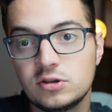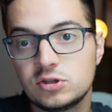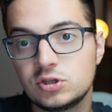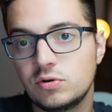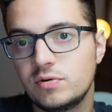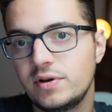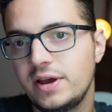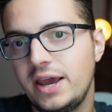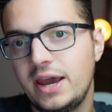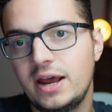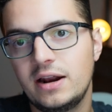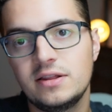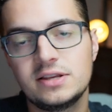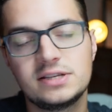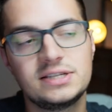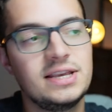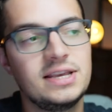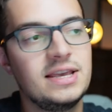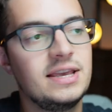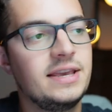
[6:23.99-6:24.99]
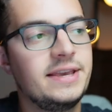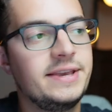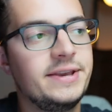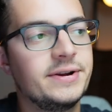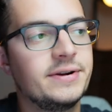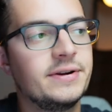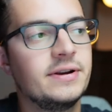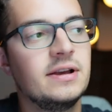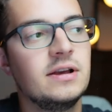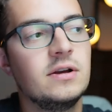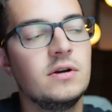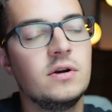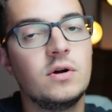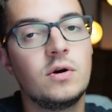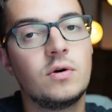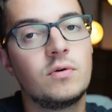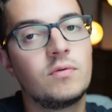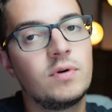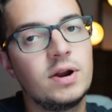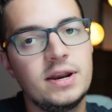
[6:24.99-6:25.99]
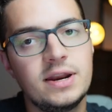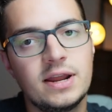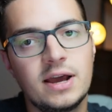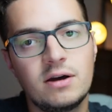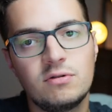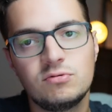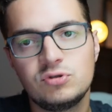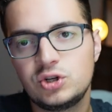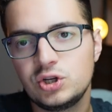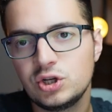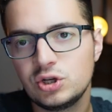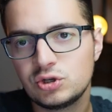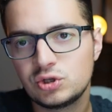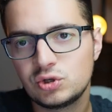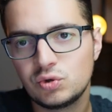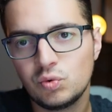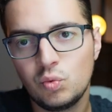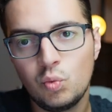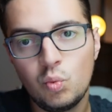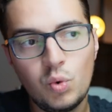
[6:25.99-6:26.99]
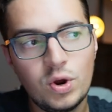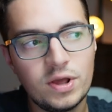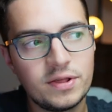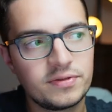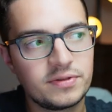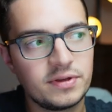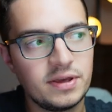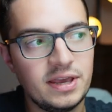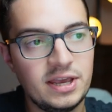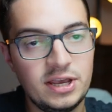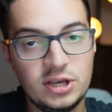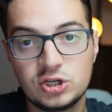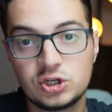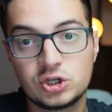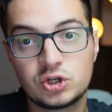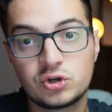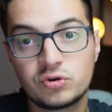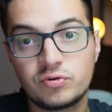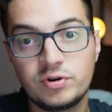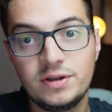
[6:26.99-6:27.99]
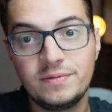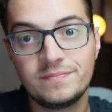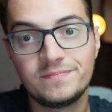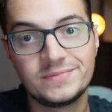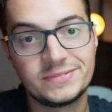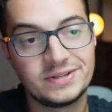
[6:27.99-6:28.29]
So analysts saying here, right now, just with history,